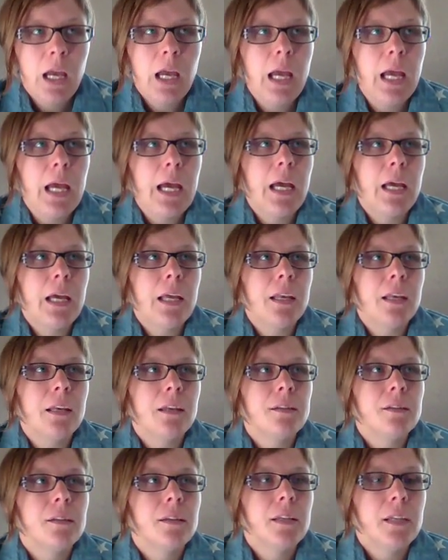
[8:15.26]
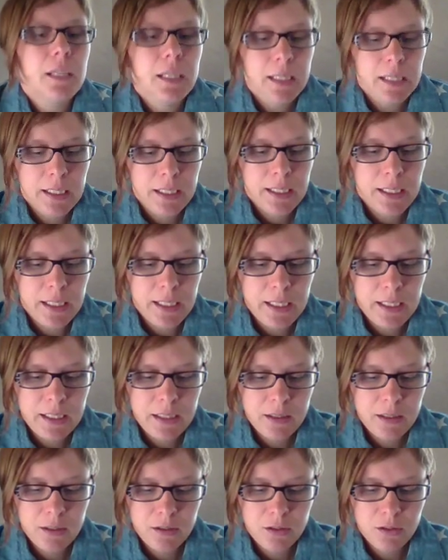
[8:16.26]
And
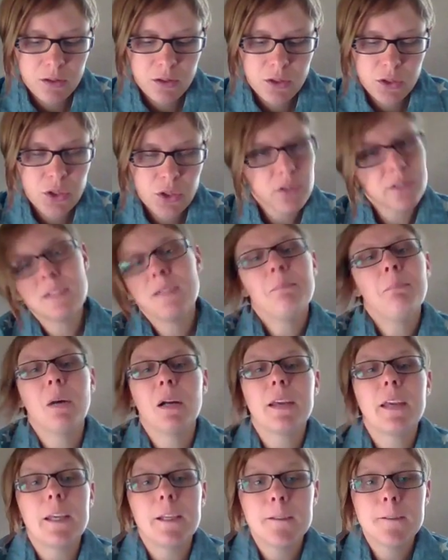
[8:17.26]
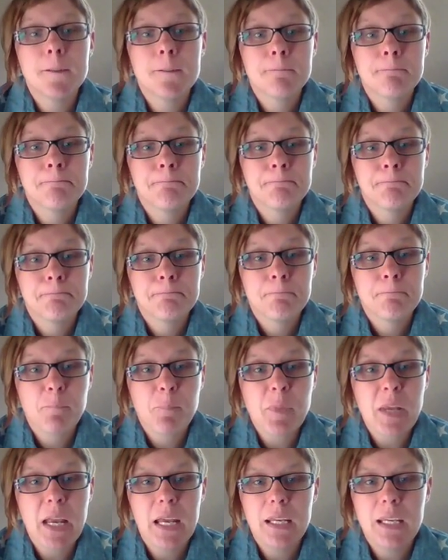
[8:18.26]
he took some monkeys
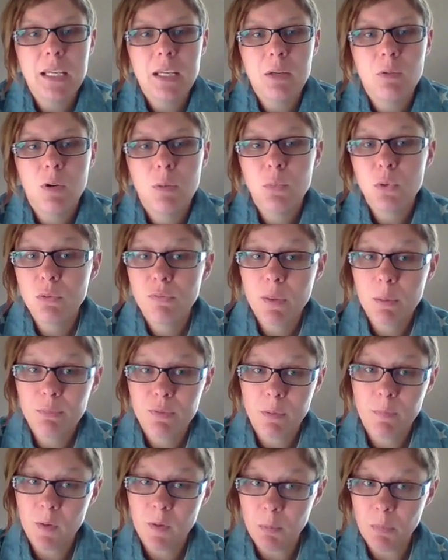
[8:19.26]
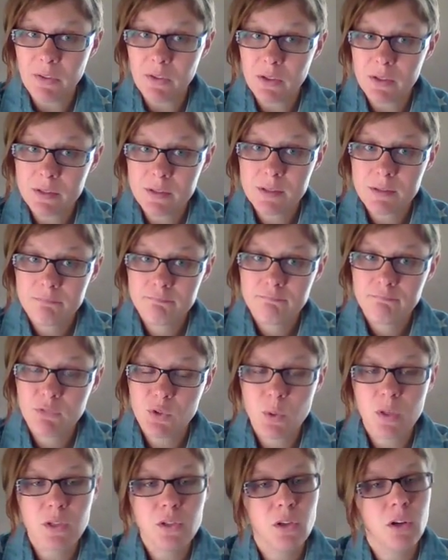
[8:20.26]
and he removed them from their mothers.
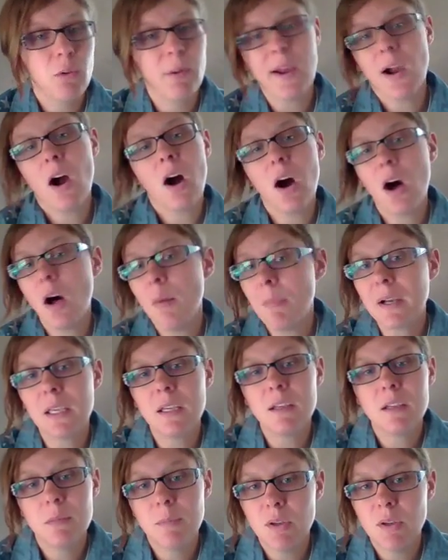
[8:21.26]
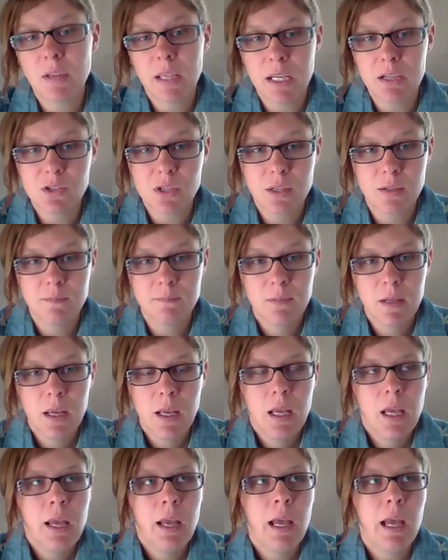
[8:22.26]
So he took away all monkey communication
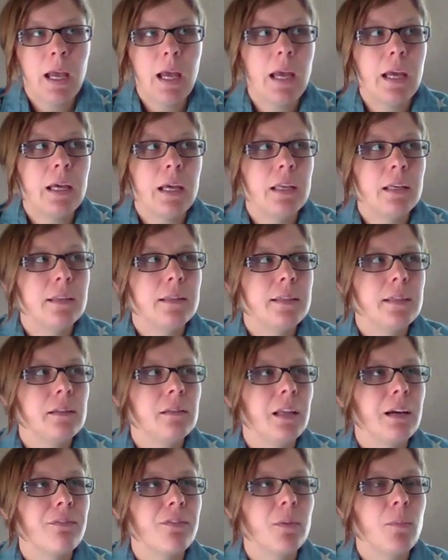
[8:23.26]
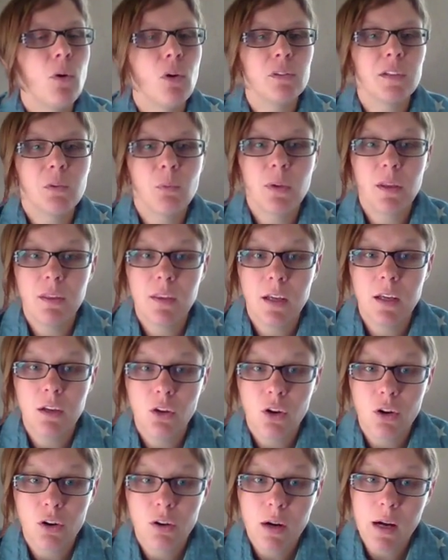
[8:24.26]
and he left them only with
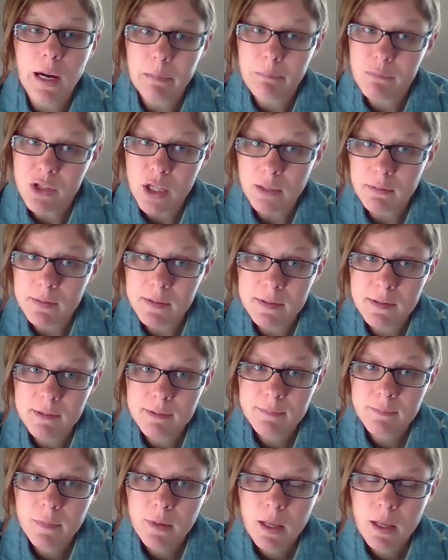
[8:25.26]
inert objects.